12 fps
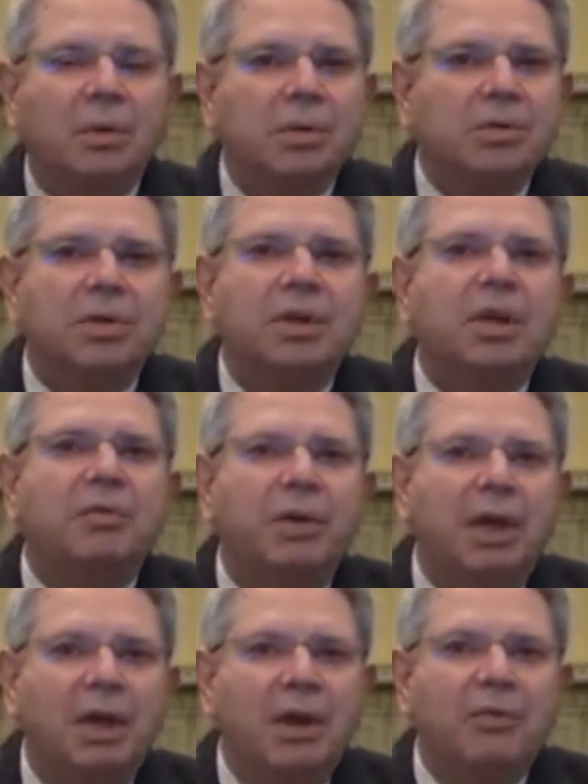There were
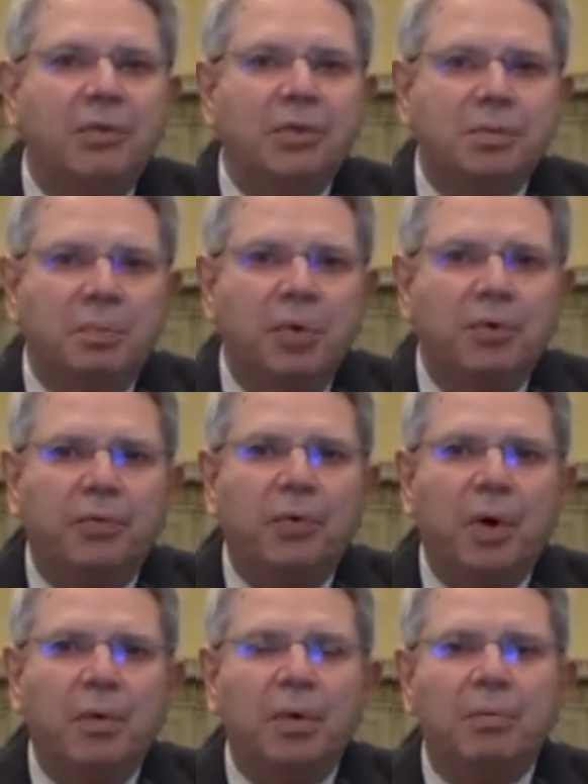significant efforts put
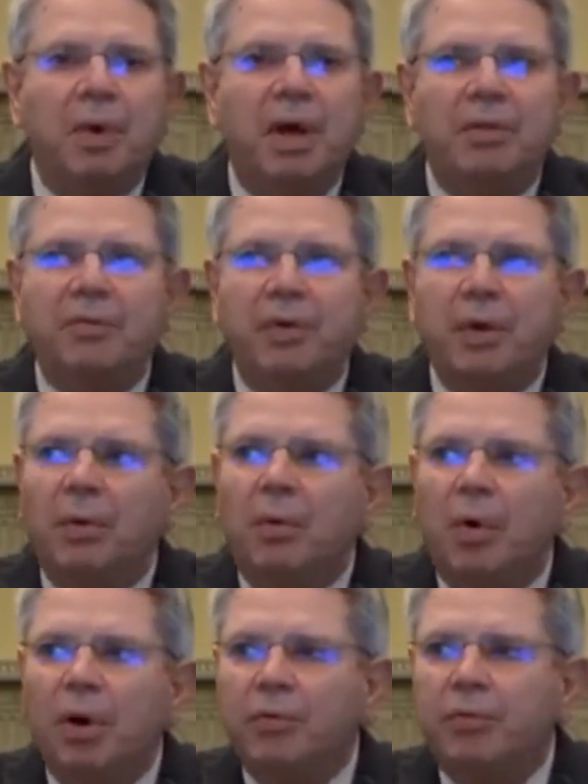forward by the
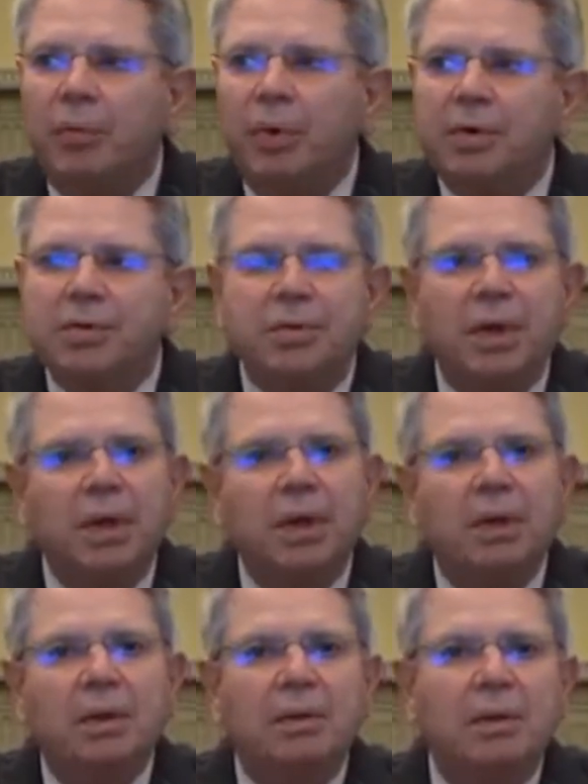federal workforce
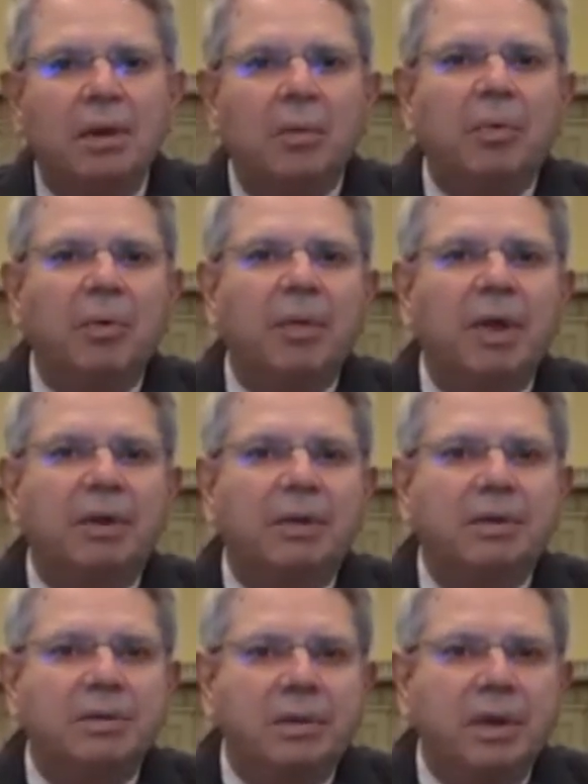to
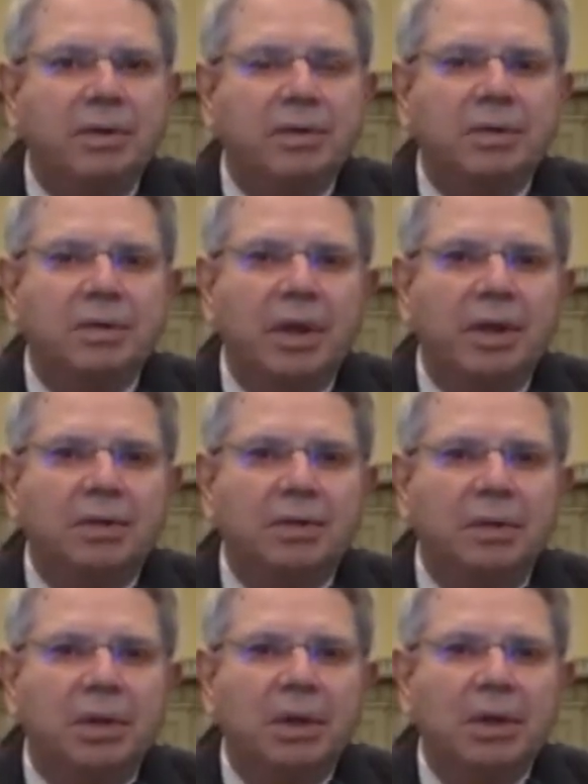implement this
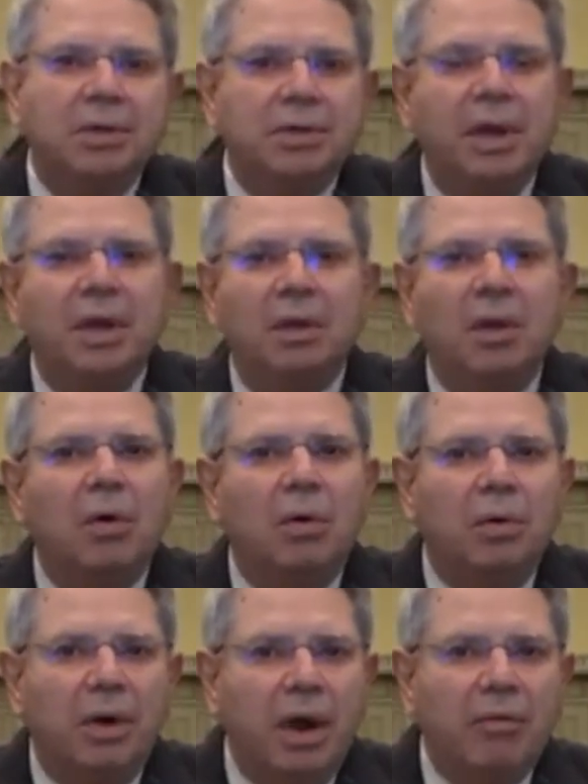legislation state and
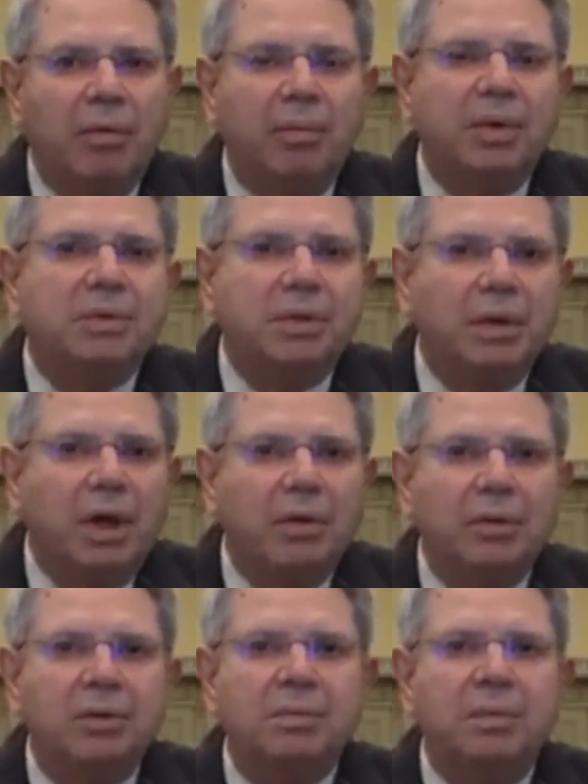local governments and
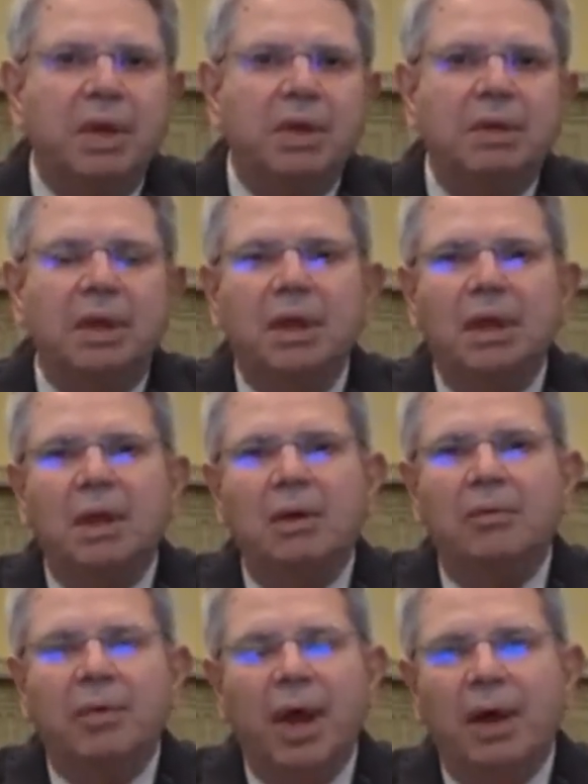others made
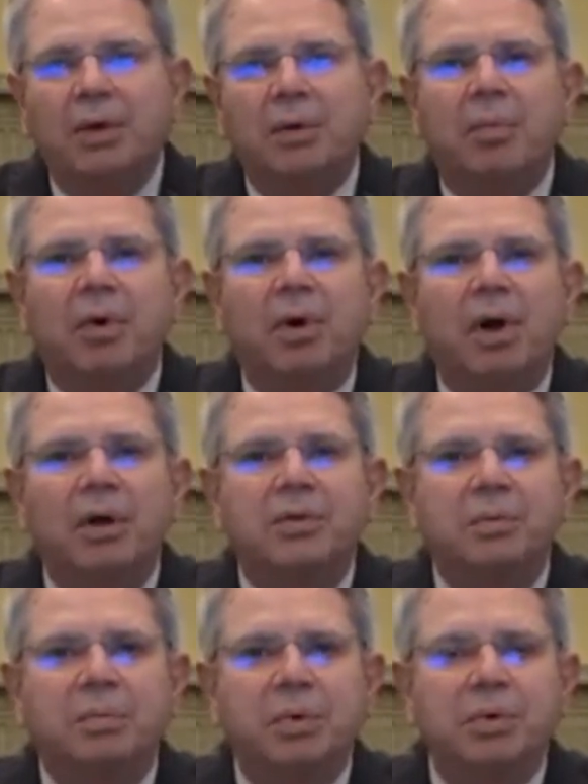valuable
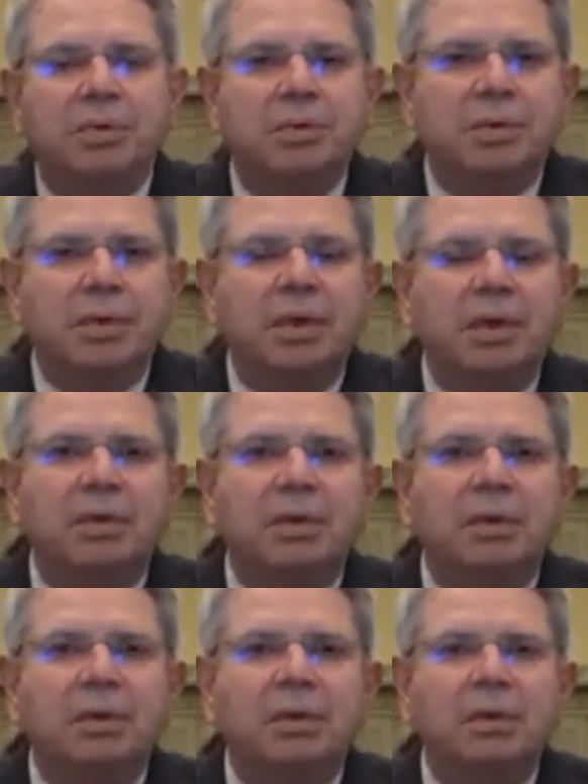contributions and
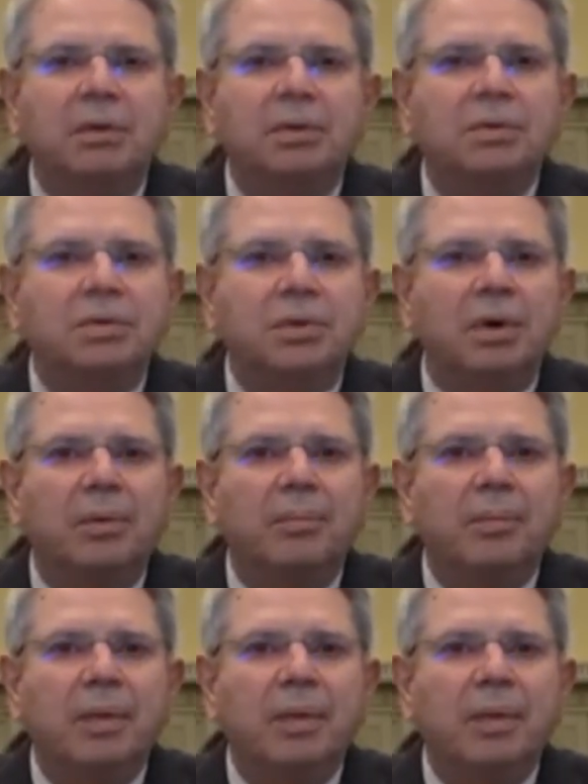continue to do so.